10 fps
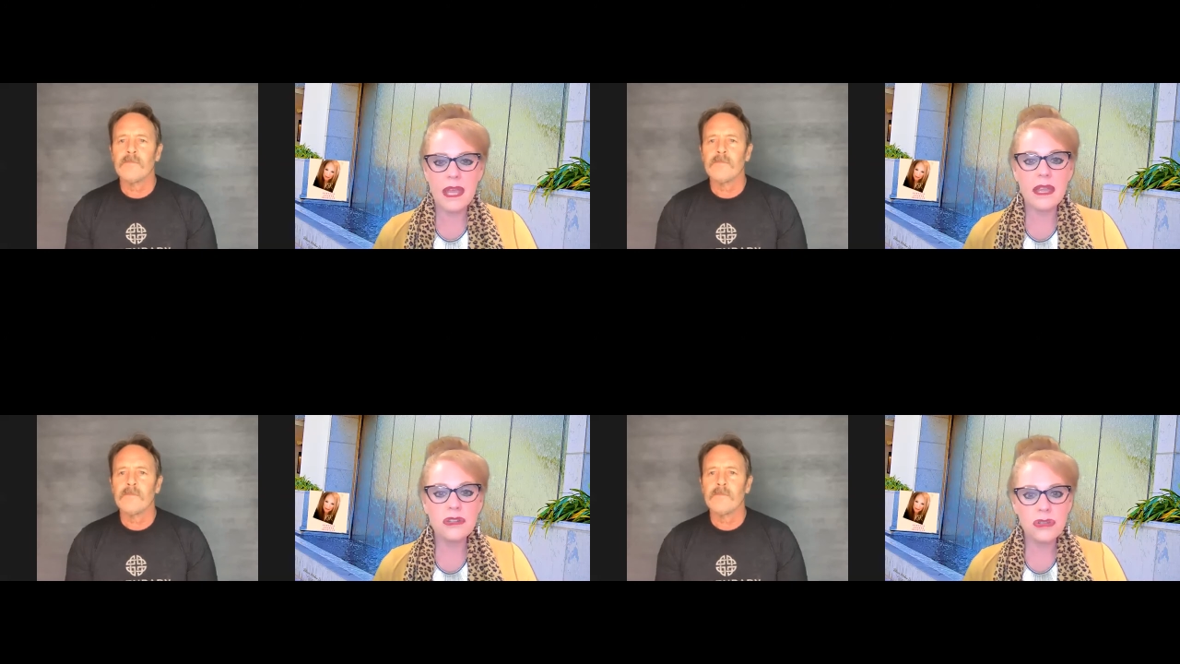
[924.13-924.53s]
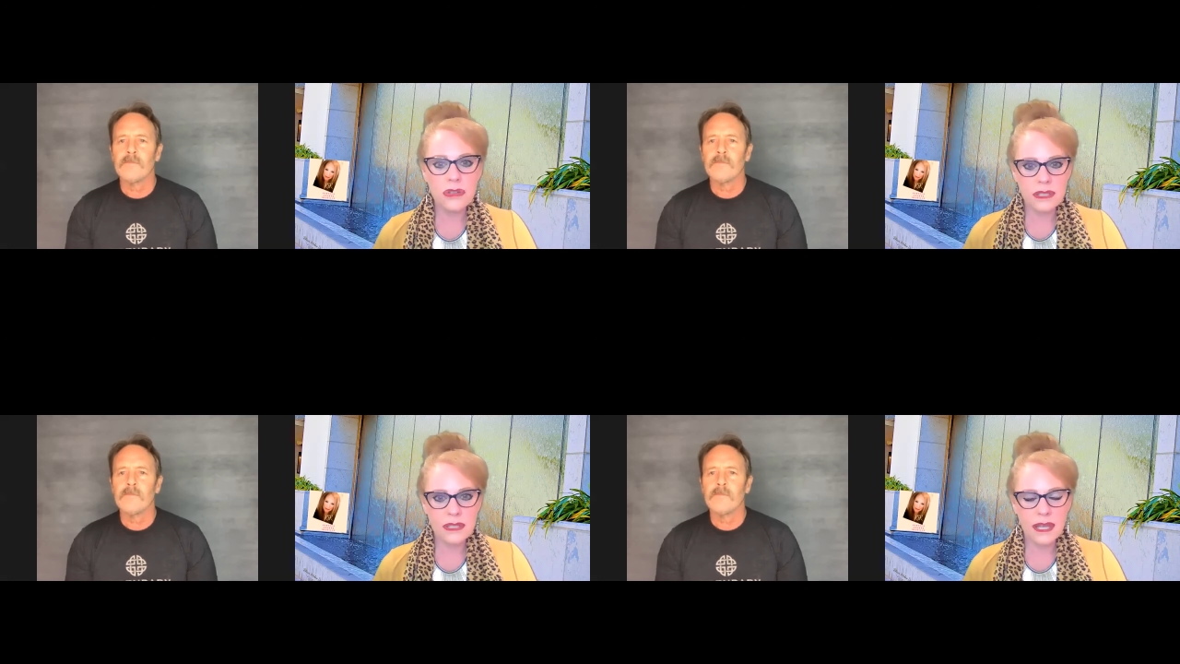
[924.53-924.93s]

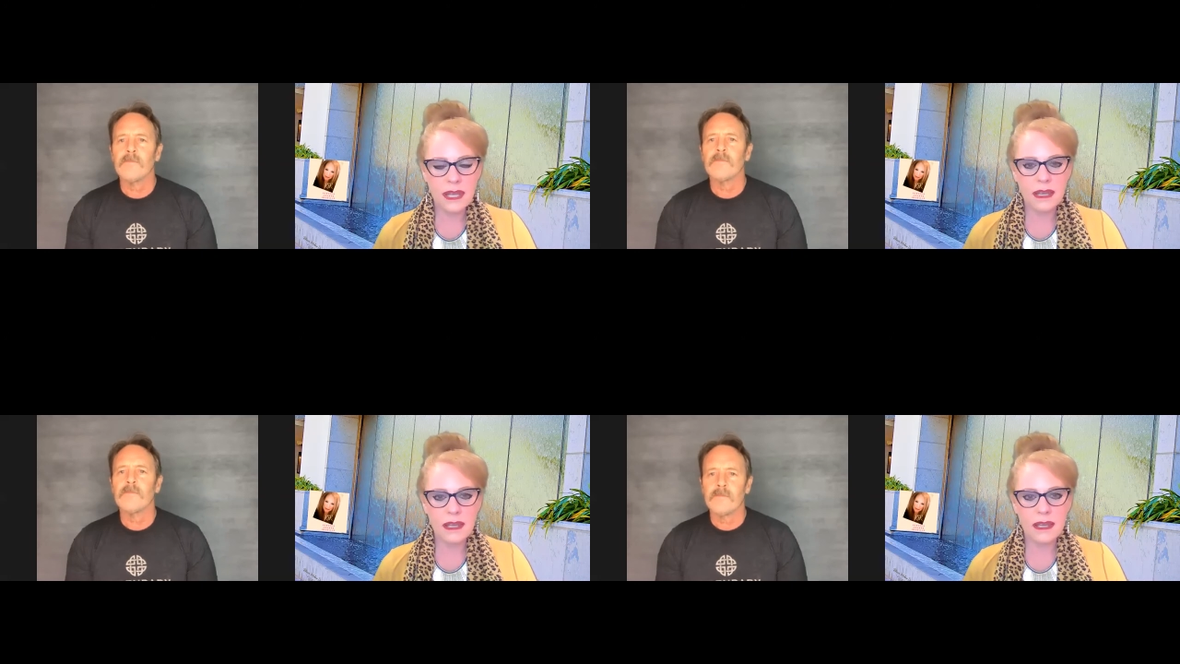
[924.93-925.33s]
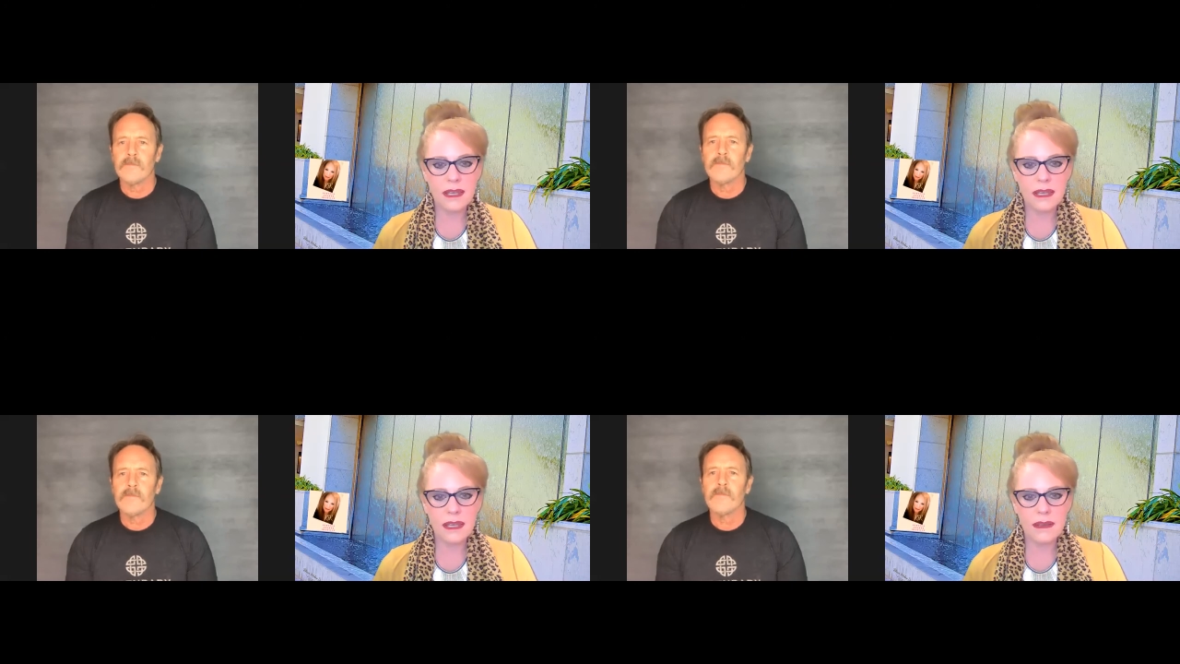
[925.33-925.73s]
Speaker 1: interesting
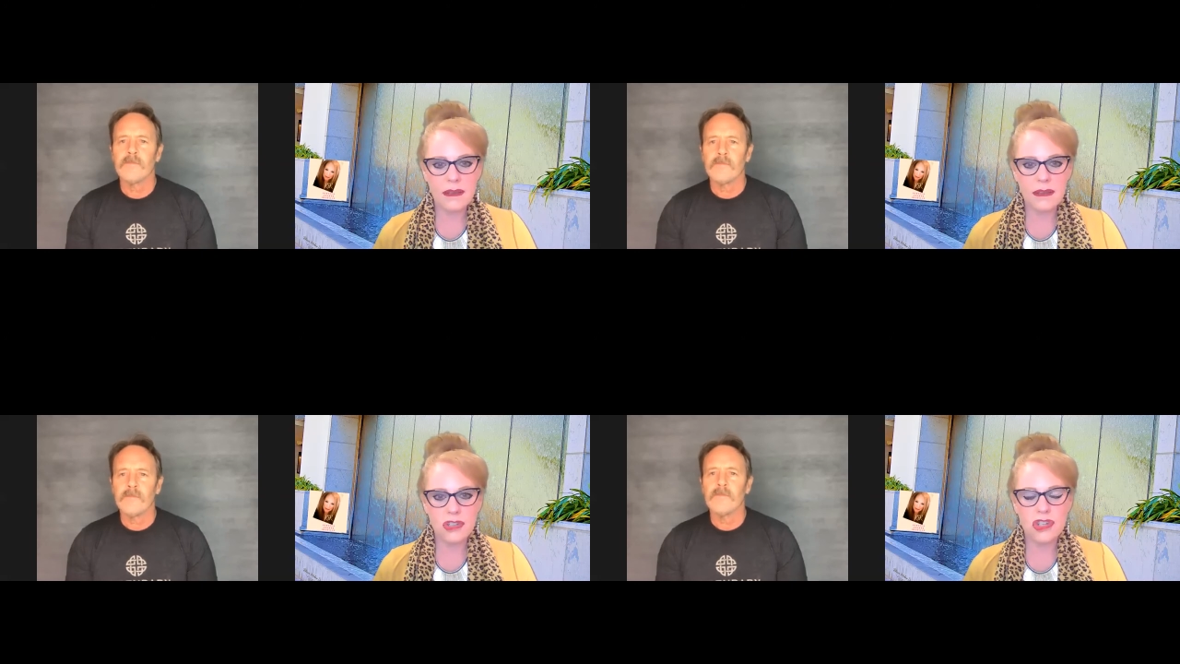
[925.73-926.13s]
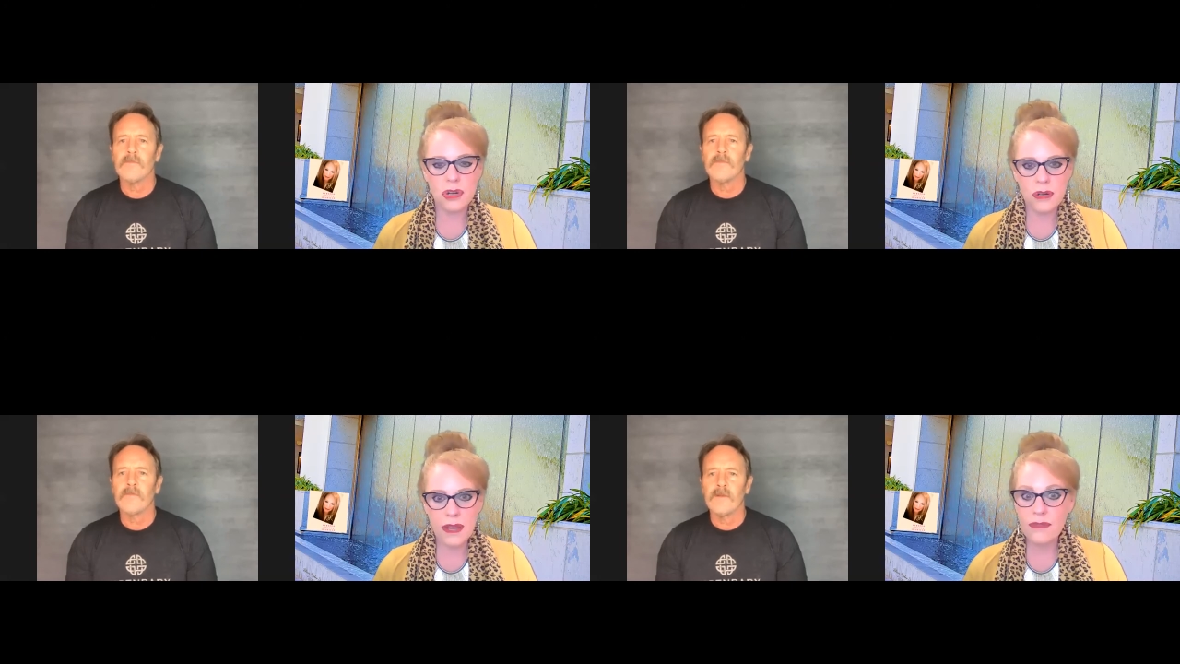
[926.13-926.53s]

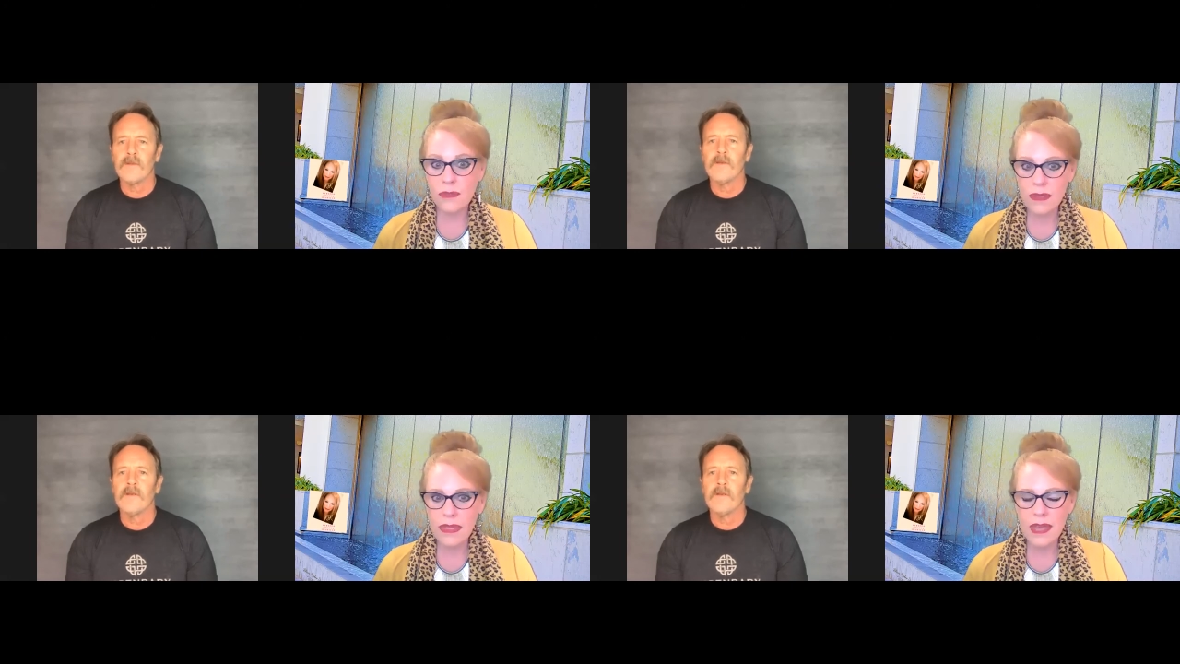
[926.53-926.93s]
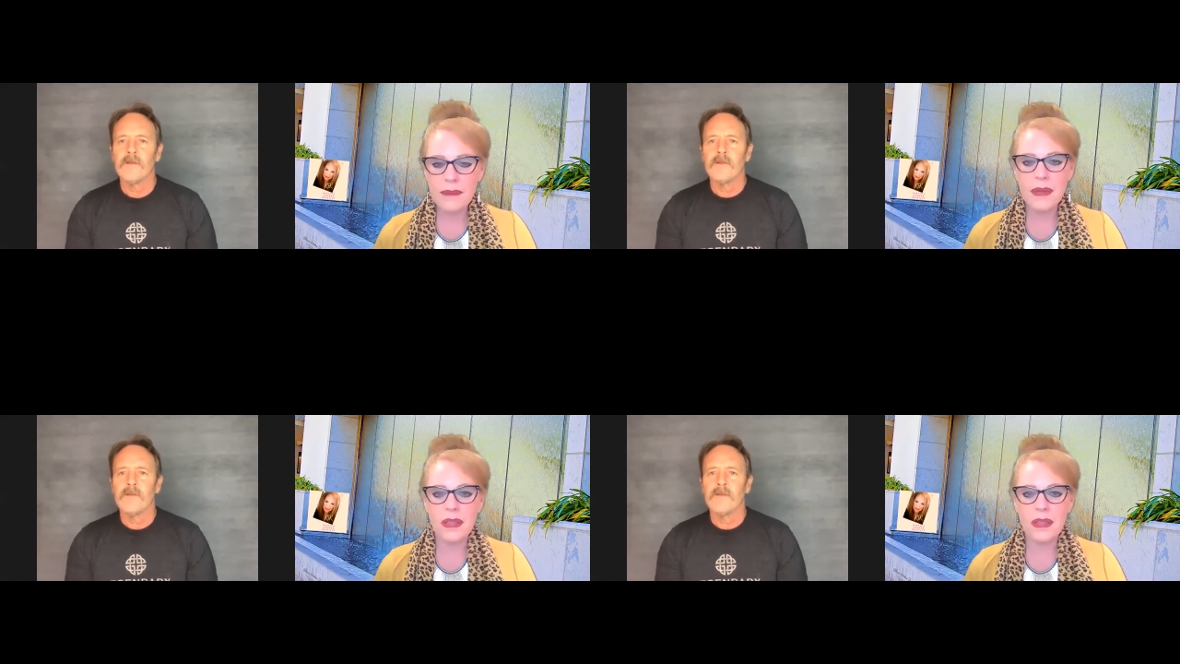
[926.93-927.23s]
journey for them,